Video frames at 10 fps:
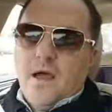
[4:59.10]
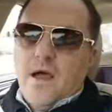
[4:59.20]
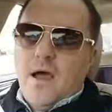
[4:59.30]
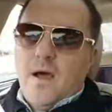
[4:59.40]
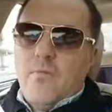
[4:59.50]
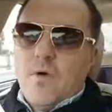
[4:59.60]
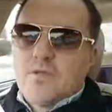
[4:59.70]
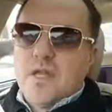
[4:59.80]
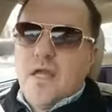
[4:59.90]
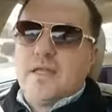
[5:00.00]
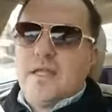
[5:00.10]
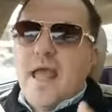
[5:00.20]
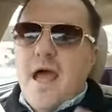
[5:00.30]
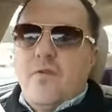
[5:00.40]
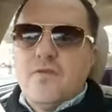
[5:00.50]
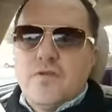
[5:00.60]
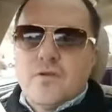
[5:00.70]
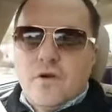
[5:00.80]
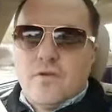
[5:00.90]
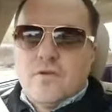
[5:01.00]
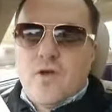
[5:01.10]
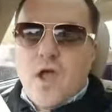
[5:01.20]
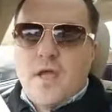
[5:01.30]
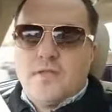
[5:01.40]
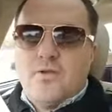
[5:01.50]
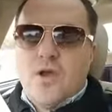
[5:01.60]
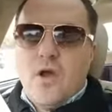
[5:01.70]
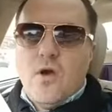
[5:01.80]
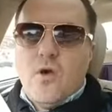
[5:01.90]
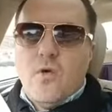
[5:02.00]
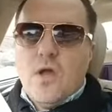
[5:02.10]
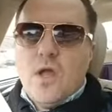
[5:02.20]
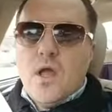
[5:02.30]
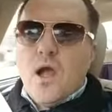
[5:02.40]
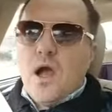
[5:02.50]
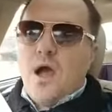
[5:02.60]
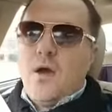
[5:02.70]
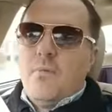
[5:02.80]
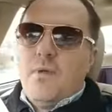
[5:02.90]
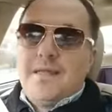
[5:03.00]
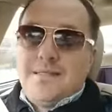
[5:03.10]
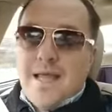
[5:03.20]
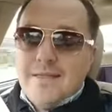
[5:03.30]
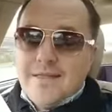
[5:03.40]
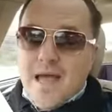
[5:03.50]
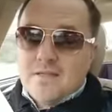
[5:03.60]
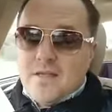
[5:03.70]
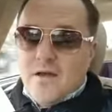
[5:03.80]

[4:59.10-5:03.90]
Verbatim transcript: uh, most likely. Now, if you start trying to go um, ten thousand